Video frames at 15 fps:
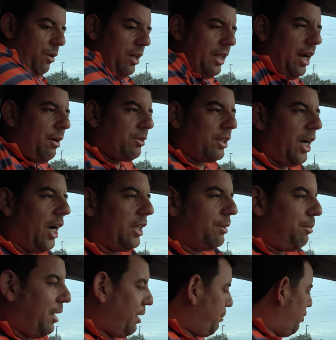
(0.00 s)
one that I was
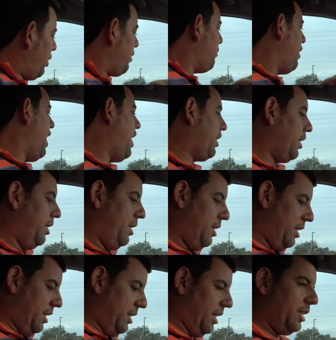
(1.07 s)
contemplating putting back
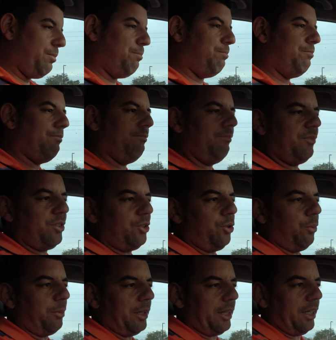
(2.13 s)
is this
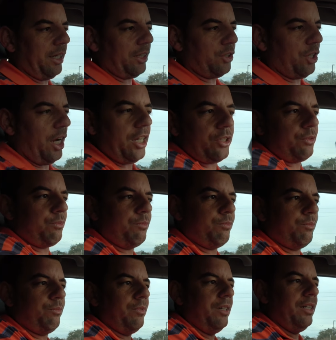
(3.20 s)
stupid thing. Josh. Hear
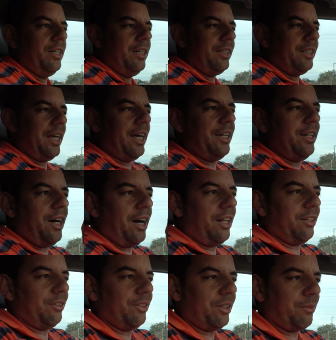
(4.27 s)
my game. Ten
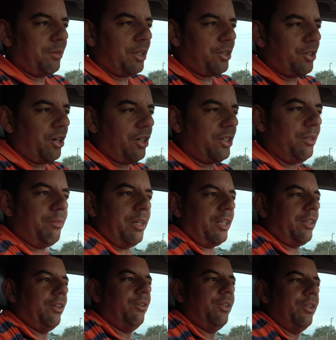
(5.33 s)
dollars. I'm gonna charge him like
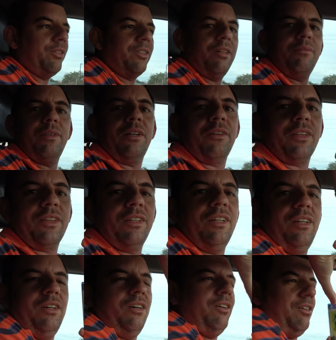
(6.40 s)
thirty or something. Hey. No,
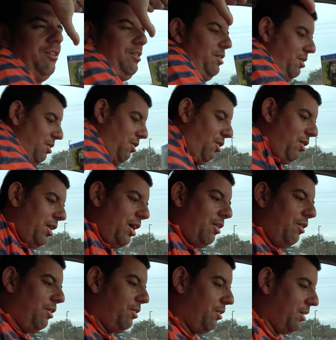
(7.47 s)
I'm paying ten. Oh,
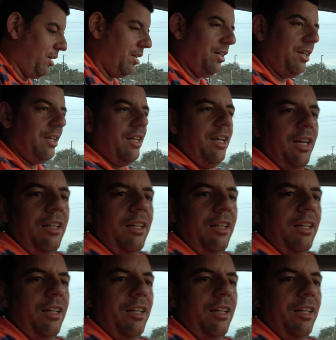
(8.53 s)
hear me.